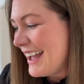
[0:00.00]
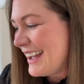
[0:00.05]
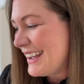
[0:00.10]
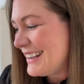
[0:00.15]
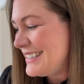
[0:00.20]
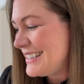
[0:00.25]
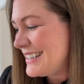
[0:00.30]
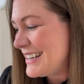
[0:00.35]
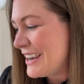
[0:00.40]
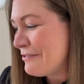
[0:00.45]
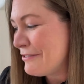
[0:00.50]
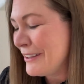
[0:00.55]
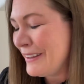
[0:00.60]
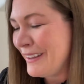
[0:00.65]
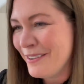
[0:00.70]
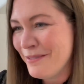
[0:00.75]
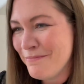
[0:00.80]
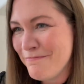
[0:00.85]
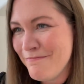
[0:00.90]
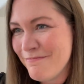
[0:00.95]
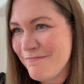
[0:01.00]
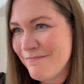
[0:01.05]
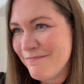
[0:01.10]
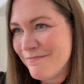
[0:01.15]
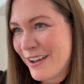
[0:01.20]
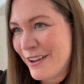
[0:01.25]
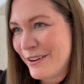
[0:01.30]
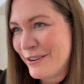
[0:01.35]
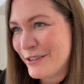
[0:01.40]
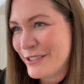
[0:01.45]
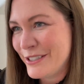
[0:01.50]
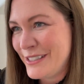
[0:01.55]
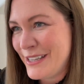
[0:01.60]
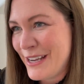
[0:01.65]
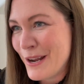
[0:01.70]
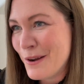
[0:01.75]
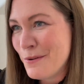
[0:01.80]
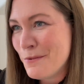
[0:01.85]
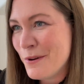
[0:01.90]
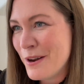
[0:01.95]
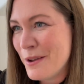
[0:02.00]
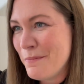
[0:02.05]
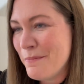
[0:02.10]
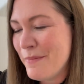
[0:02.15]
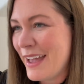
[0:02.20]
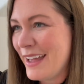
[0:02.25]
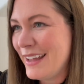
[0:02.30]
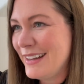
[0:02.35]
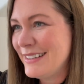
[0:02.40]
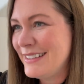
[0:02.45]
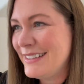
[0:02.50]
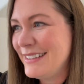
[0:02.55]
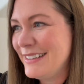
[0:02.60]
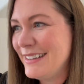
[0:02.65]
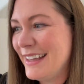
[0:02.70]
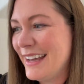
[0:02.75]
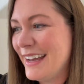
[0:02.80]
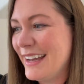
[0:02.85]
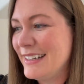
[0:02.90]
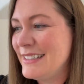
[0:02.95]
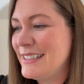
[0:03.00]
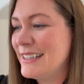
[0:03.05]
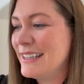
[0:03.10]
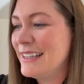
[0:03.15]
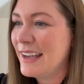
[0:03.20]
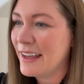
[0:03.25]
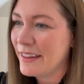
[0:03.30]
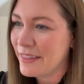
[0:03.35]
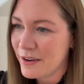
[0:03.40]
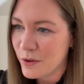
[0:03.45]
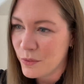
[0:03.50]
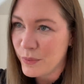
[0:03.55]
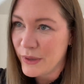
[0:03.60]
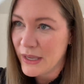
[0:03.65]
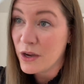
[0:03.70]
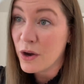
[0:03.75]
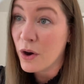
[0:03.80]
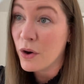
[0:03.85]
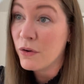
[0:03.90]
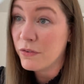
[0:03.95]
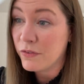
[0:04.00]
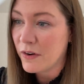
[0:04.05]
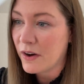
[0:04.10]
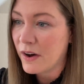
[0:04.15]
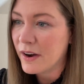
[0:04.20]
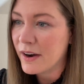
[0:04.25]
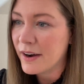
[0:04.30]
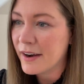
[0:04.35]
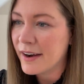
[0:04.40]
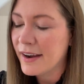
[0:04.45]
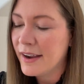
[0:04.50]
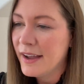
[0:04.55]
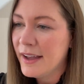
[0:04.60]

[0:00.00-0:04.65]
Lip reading: did I really understand what it meant that together we go far.